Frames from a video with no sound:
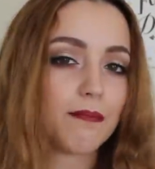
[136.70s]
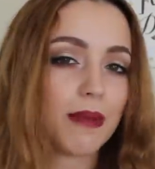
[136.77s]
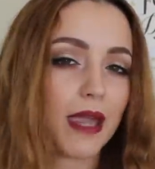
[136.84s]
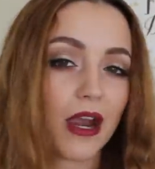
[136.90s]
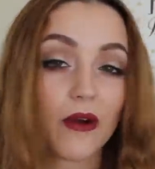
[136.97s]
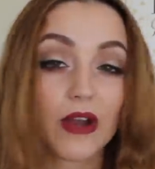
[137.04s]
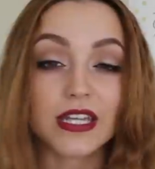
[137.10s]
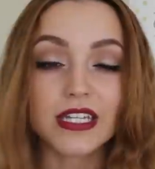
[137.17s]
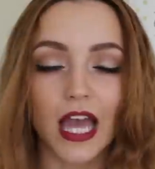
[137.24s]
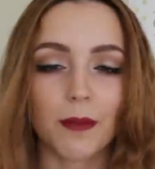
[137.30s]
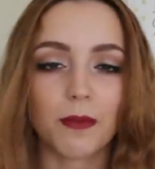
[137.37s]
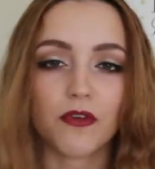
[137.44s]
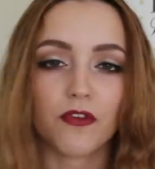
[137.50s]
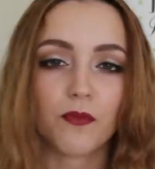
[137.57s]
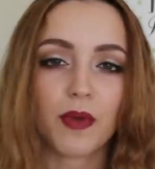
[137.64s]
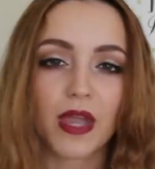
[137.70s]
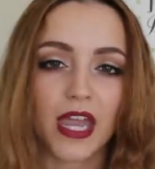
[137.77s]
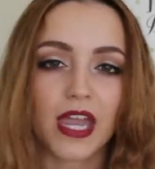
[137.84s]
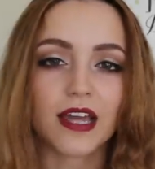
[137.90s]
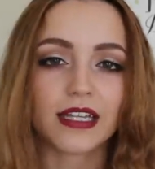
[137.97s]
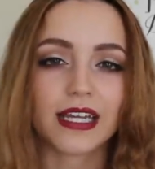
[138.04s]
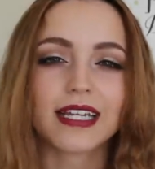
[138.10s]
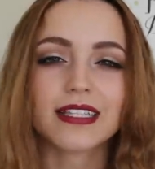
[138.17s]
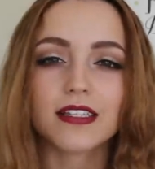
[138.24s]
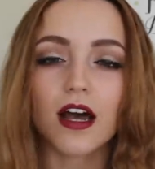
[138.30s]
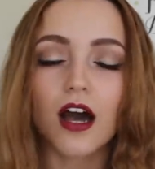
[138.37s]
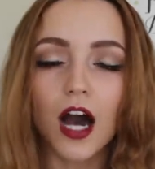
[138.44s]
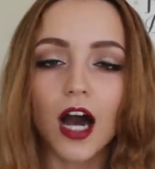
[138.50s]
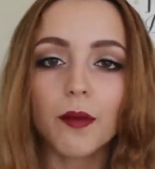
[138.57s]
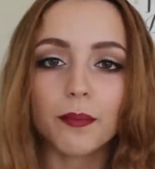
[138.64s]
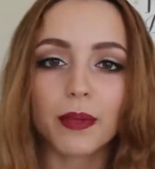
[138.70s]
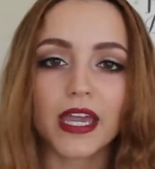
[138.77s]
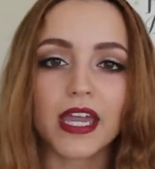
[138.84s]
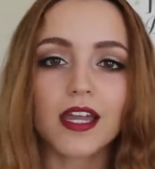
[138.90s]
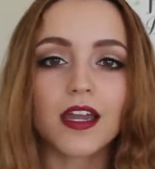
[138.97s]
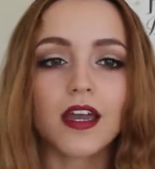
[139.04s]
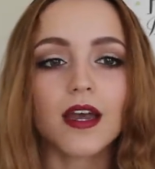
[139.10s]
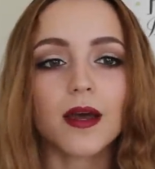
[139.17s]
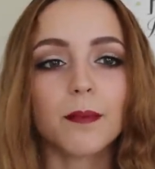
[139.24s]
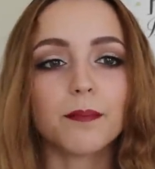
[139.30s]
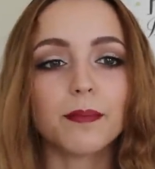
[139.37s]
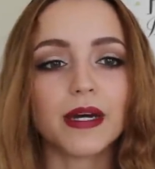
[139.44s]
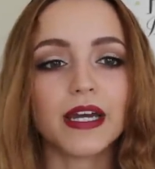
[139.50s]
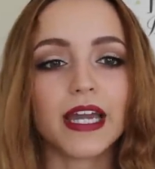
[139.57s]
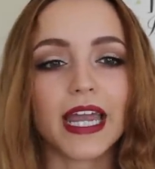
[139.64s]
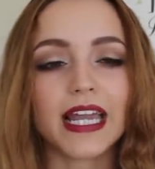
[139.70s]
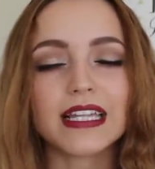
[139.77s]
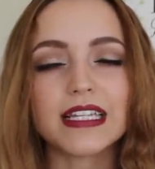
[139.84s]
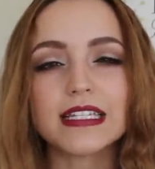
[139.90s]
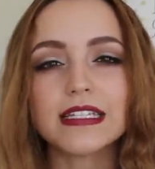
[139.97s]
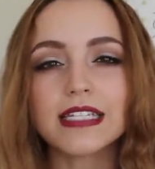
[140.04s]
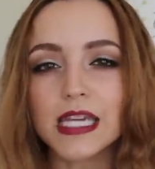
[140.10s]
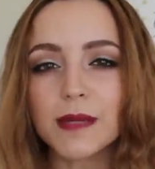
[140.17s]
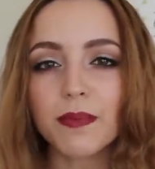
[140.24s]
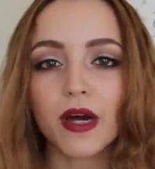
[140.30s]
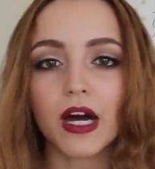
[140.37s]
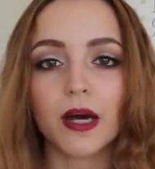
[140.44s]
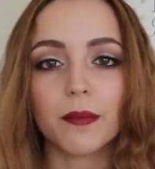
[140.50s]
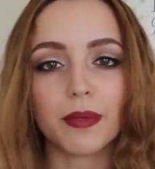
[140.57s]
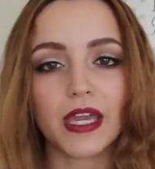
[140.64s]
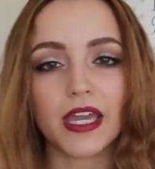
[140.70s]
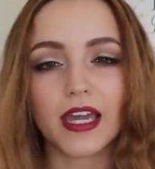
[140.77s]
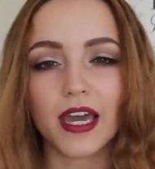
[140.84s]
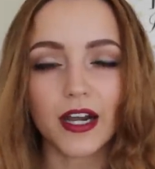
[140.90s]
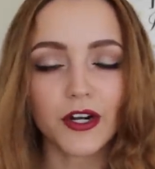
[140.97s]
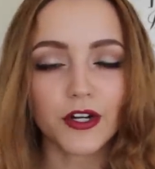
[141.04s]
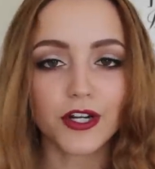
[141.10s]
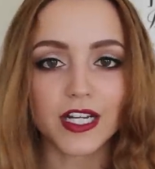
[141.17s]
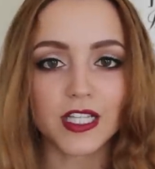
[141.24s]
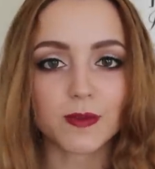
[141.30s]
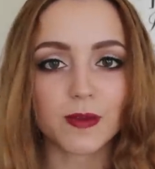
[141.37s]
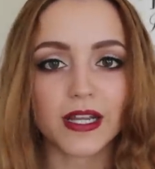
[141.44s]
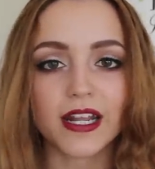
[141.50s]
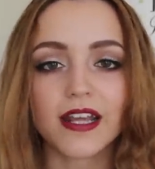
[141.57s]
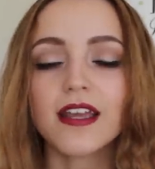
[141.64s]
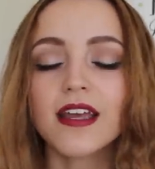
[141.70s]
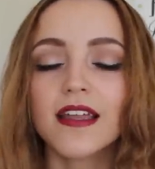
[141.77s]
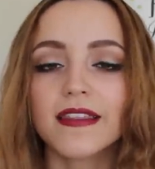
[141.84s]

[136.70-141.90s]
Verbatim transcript: a berry type of pink, like it's a hot pink, but a deep hot pink. I don't know how to explain it.